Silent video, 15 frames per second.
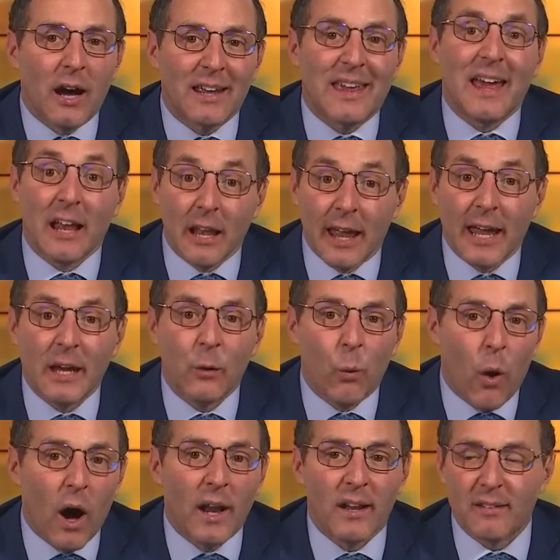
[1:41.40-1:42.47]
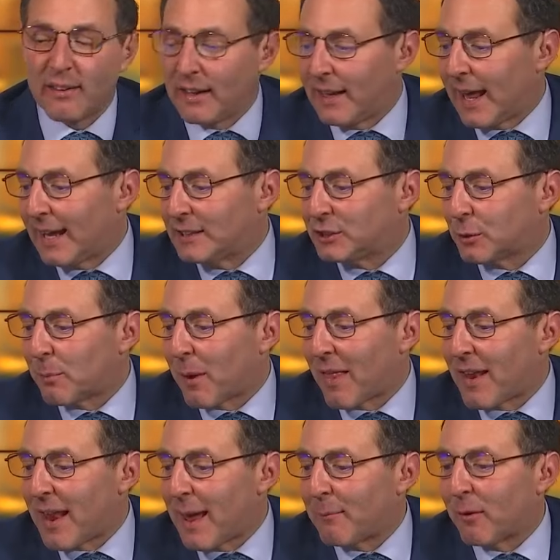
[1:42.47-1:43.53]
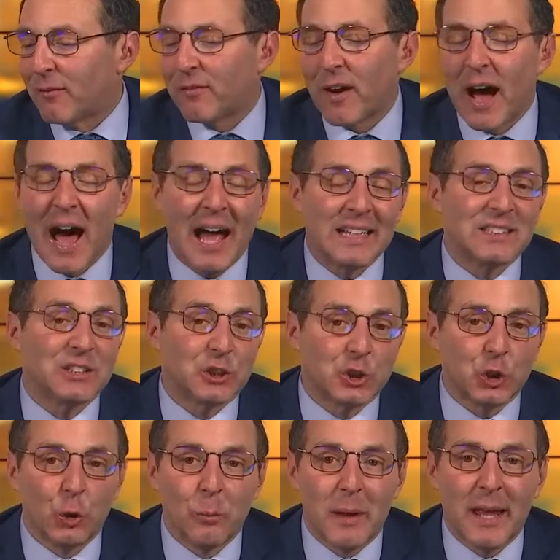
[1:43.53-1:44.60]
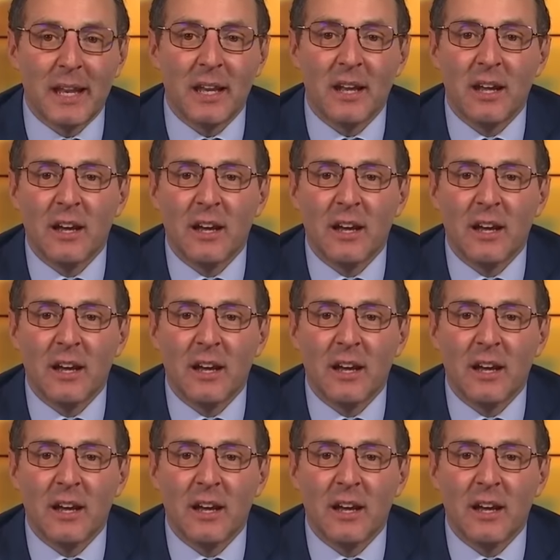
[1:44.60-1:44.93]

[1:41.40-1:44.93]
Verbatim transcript: killing one, a teenager by the name of Isaac Schumann,